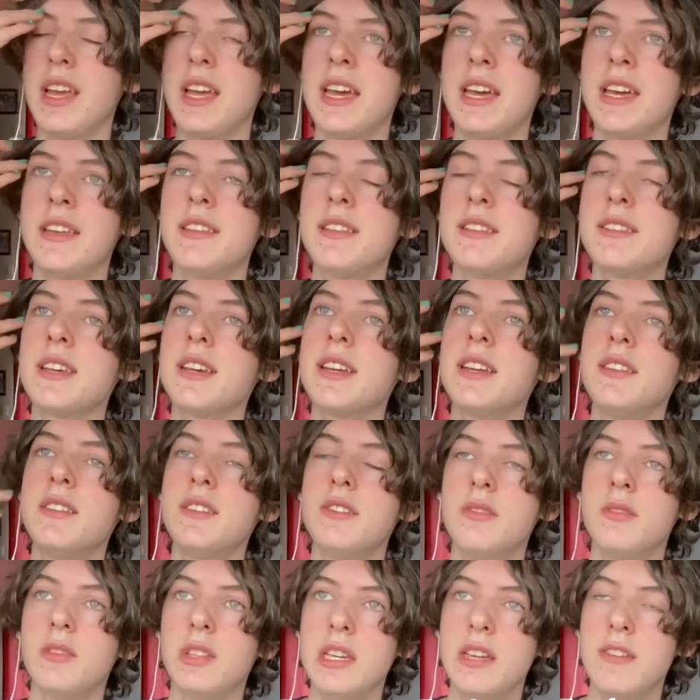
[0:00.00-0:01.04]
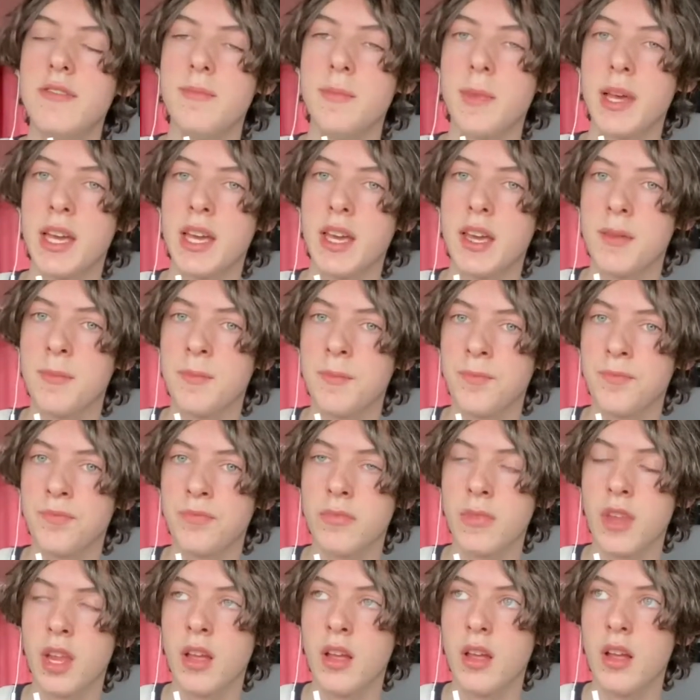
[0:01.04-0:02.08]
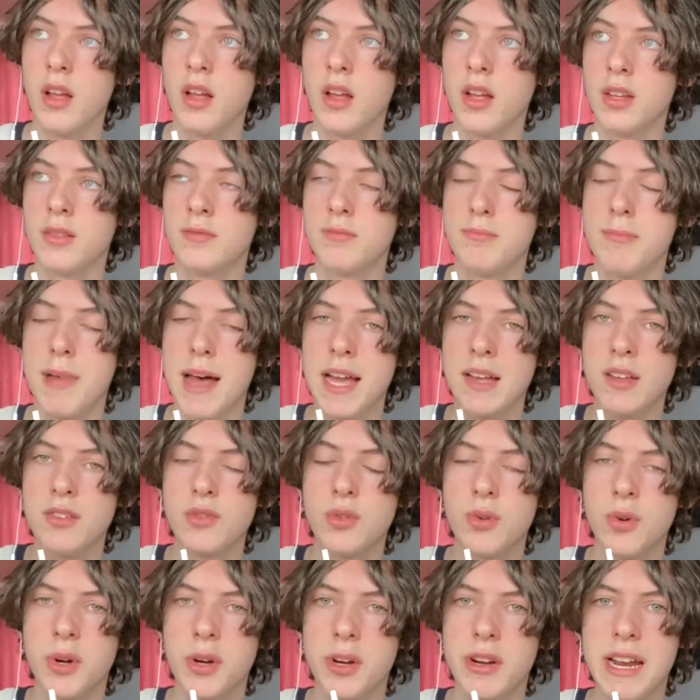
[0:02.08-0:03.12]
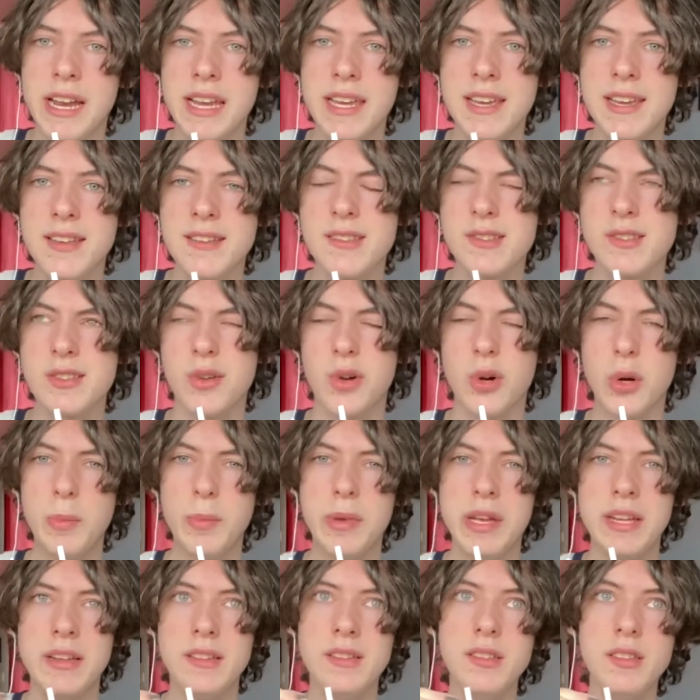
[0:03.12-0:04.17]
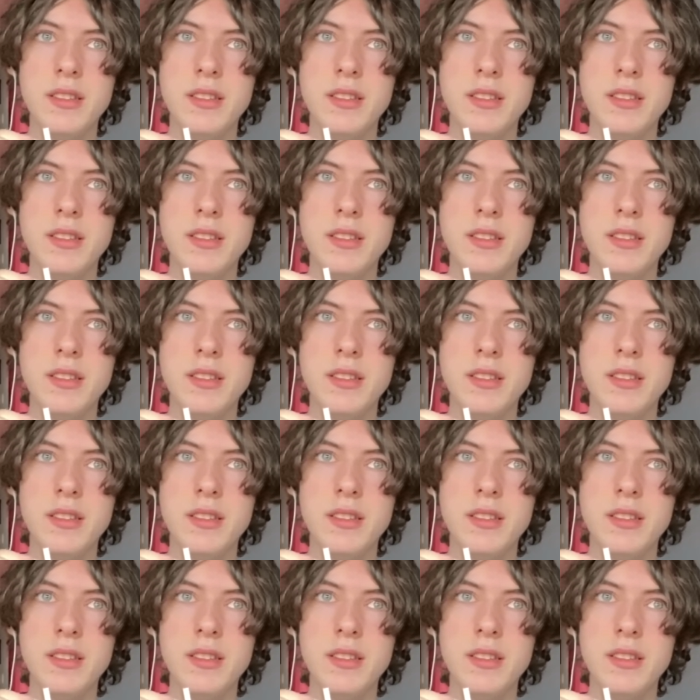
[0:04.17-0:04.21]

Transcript: decided to leave my back door, I guess, opened,